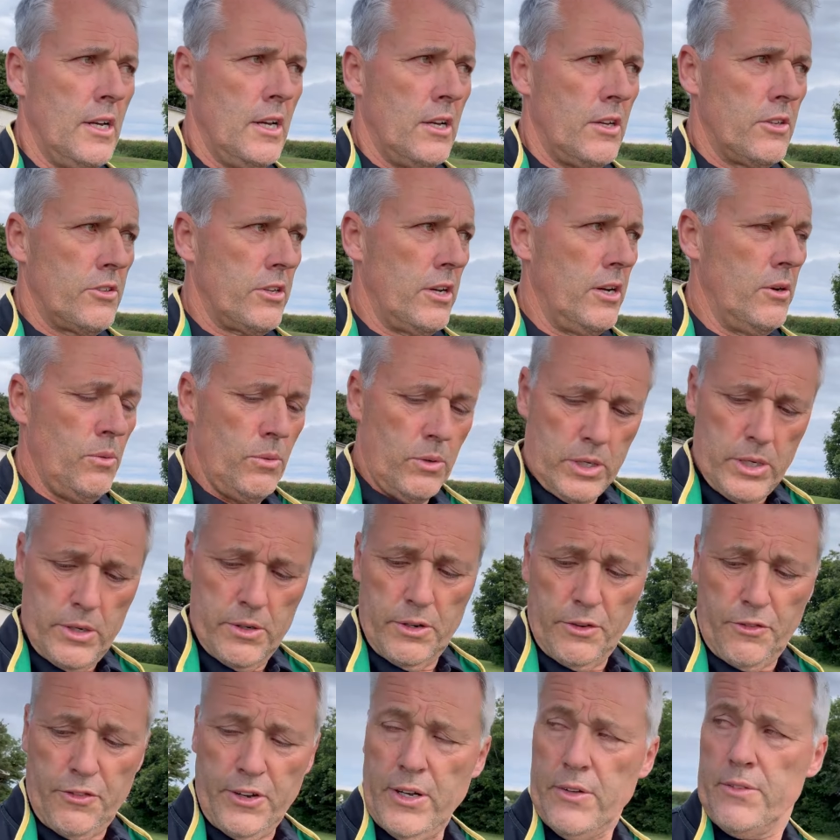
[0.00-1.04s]
So we'll go in
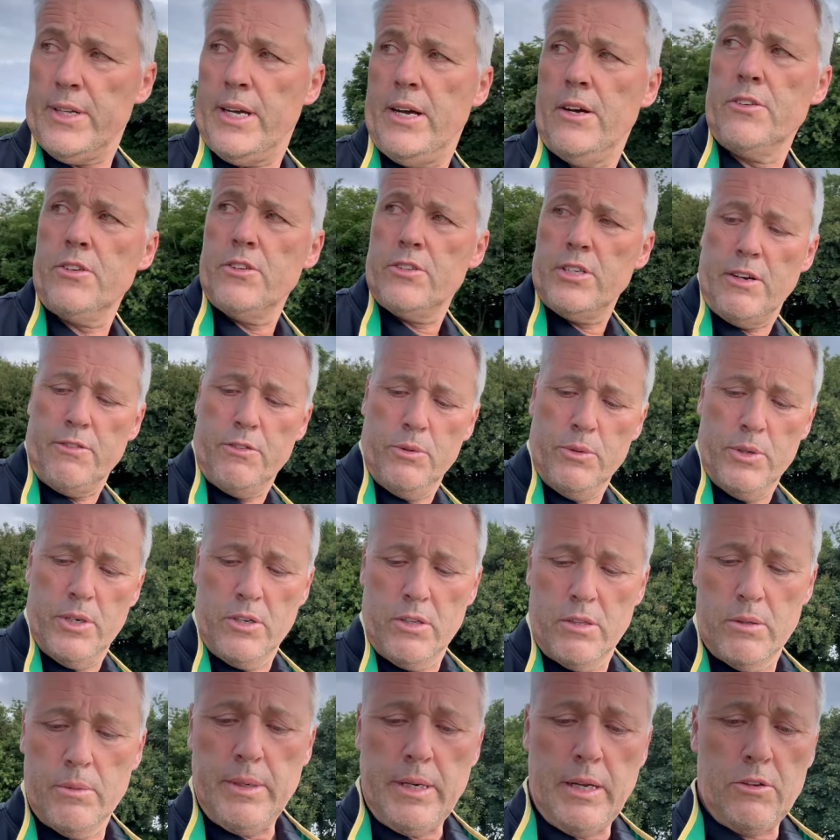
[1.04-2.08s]
the field now and just have a word with
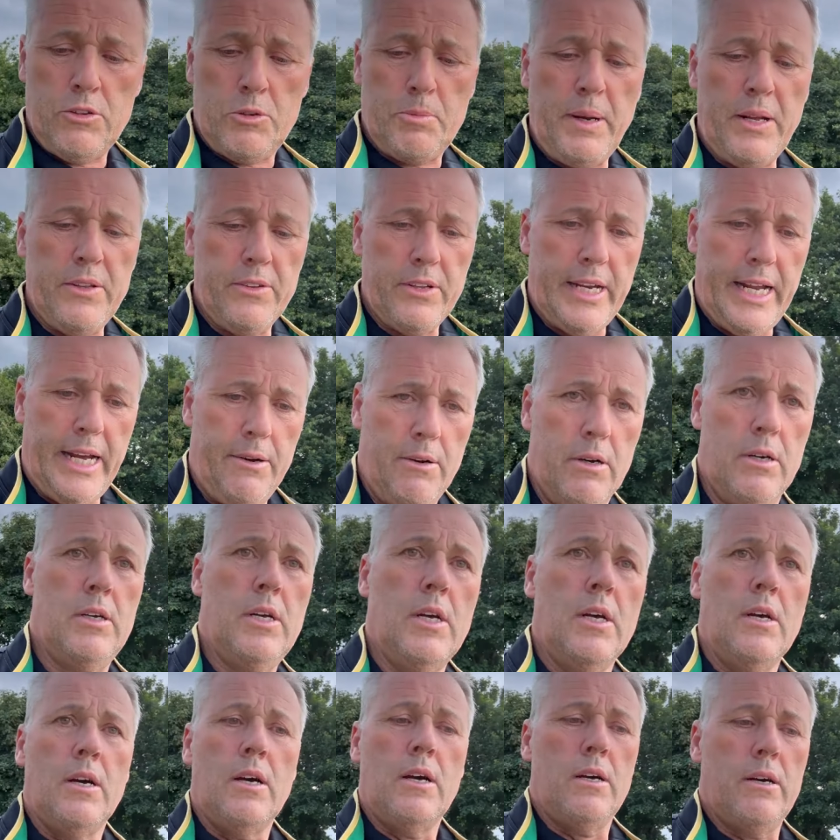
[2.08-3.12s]
them, and I'll spend an
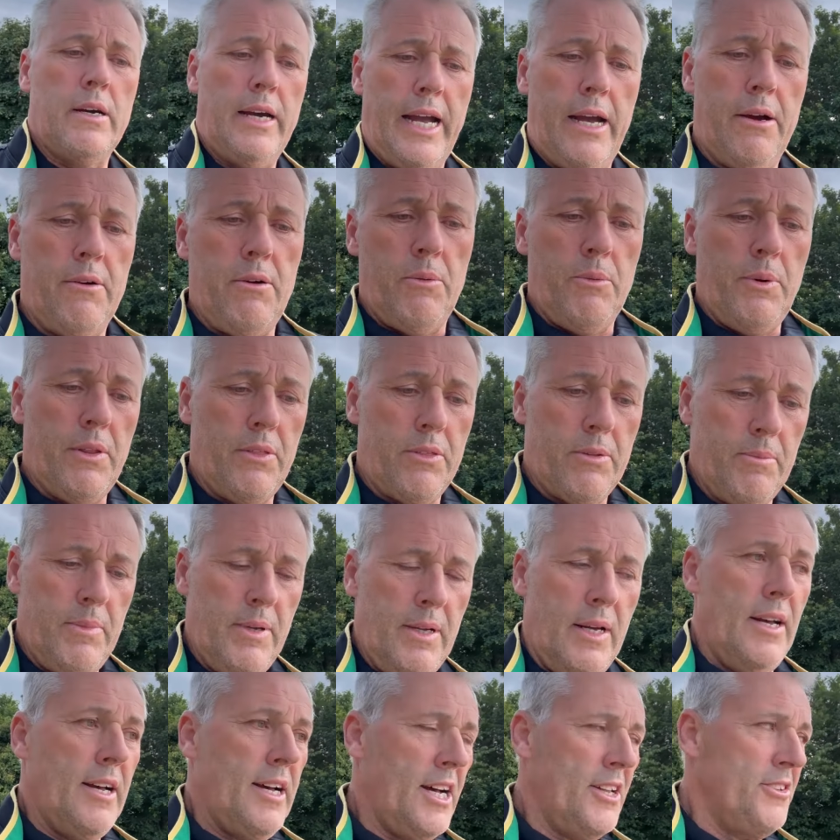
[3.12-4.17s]
hour with them.
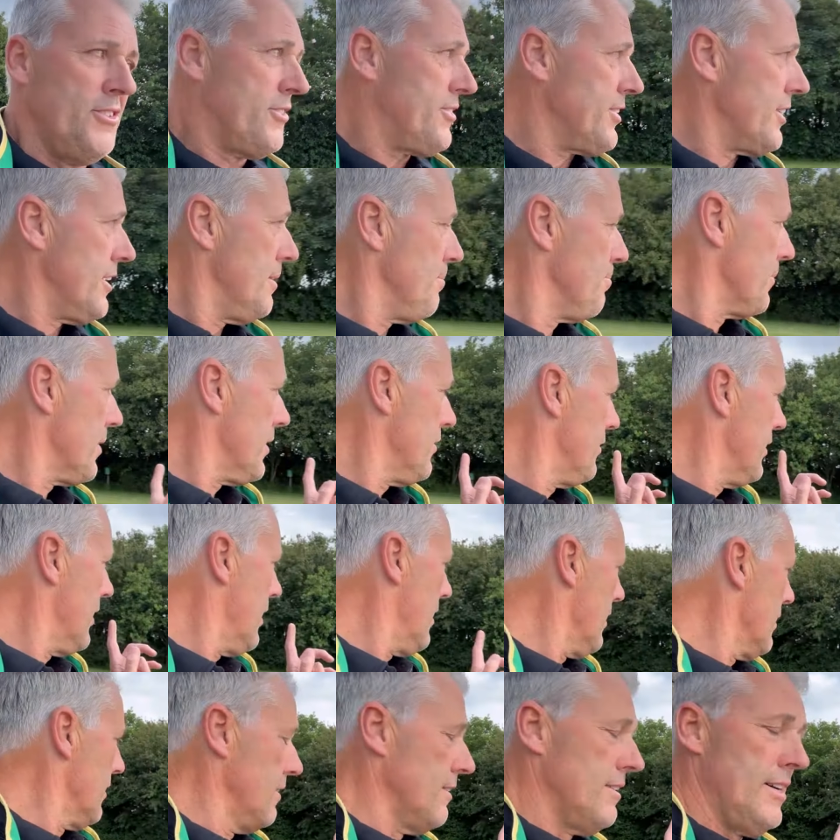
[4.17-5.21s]
And
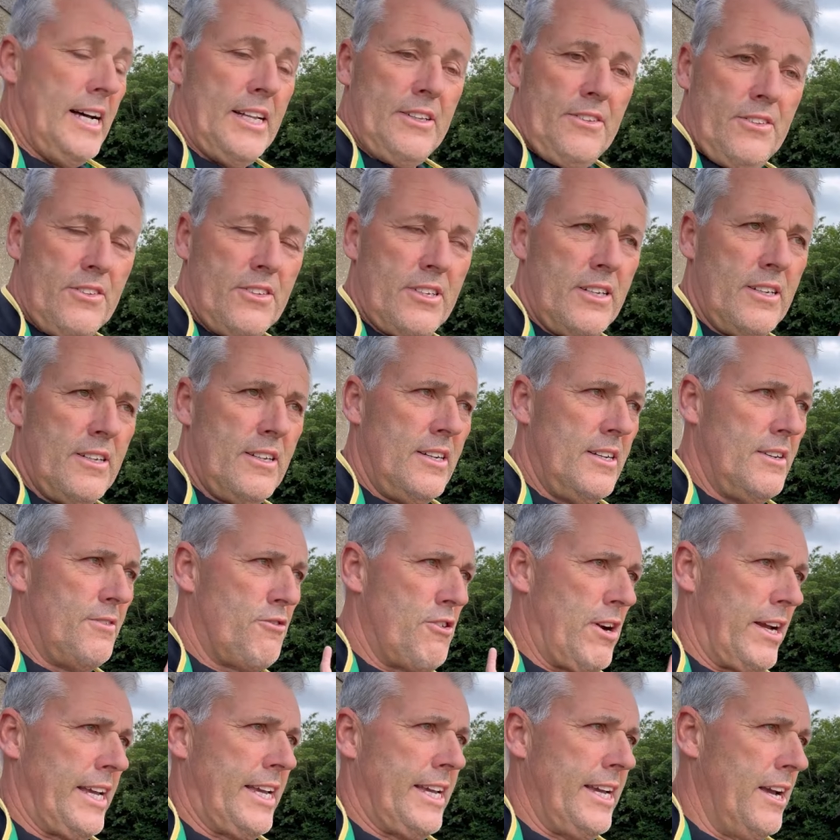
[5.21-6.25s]
Nala and
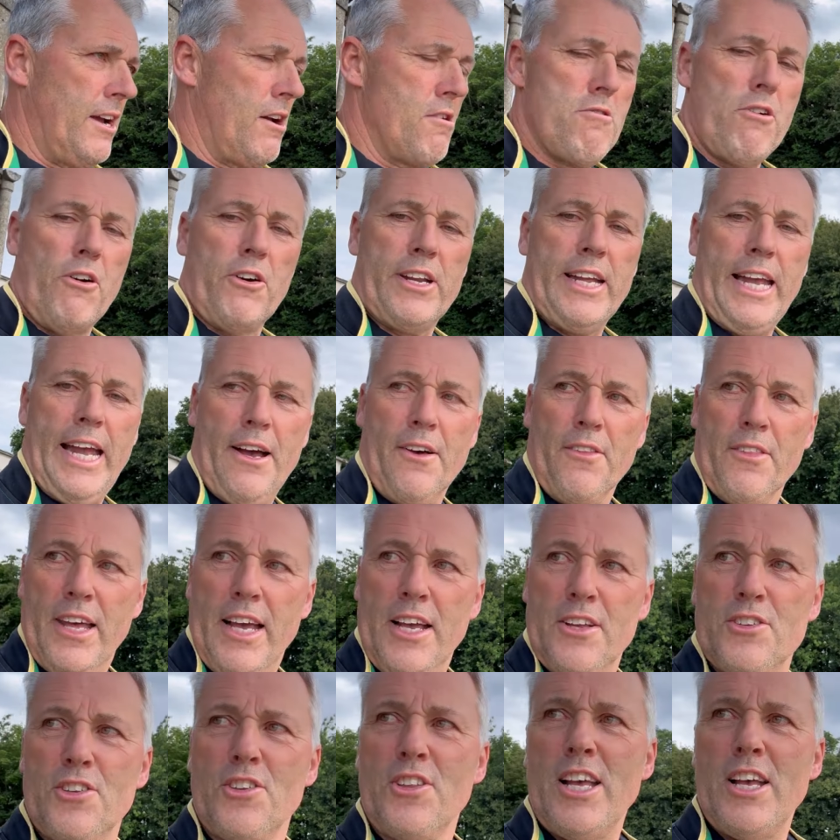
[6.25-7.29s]
Frankie are already out there,
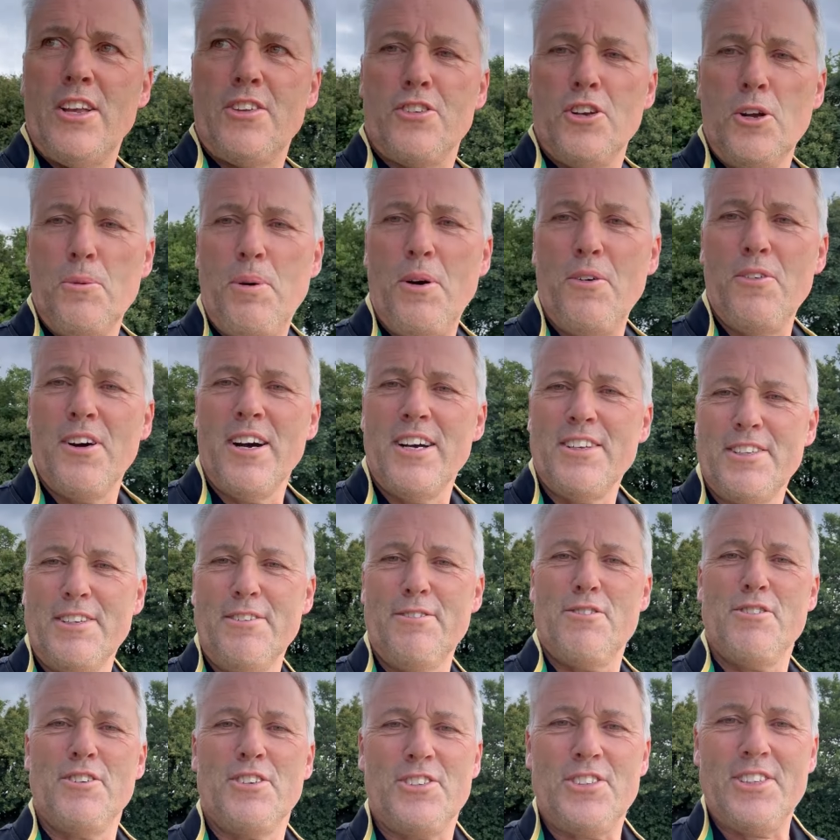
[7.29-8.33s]
so they're supervising
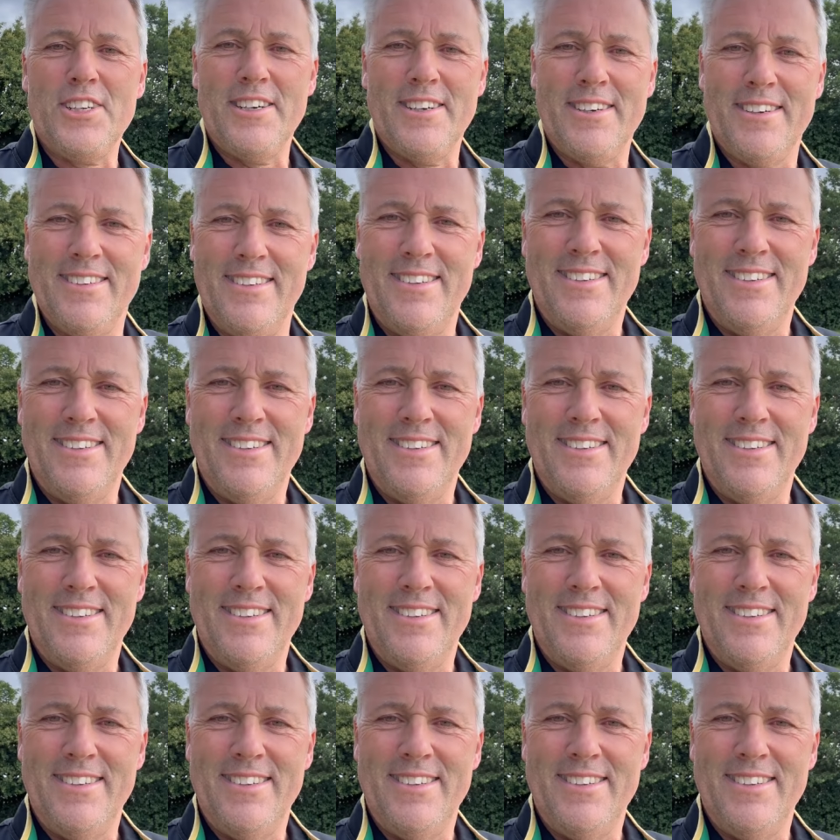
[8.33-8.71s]
for a start.